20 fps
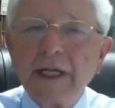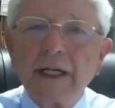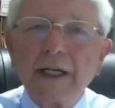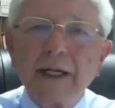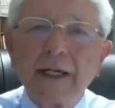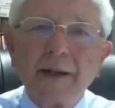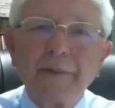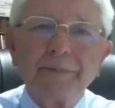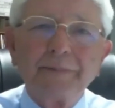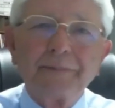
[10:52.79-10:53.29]

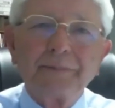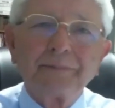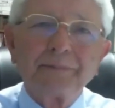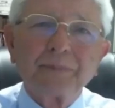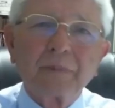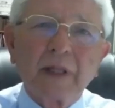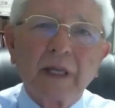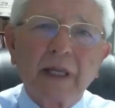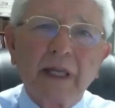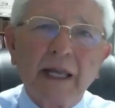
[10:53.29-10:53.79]

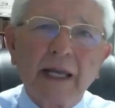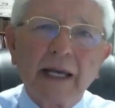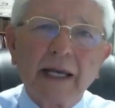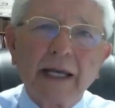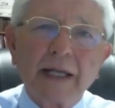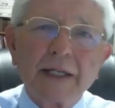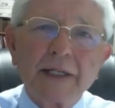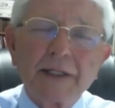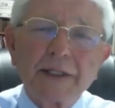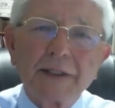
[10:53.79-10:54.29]

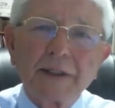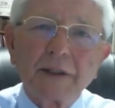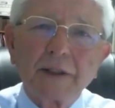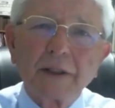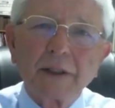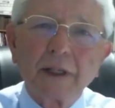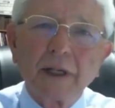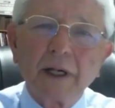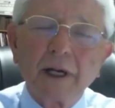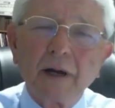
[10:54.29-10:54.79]
And
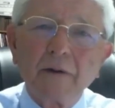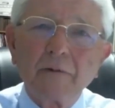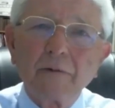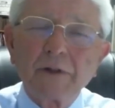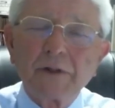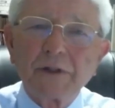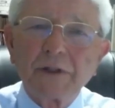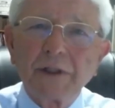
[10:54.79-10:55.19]
I was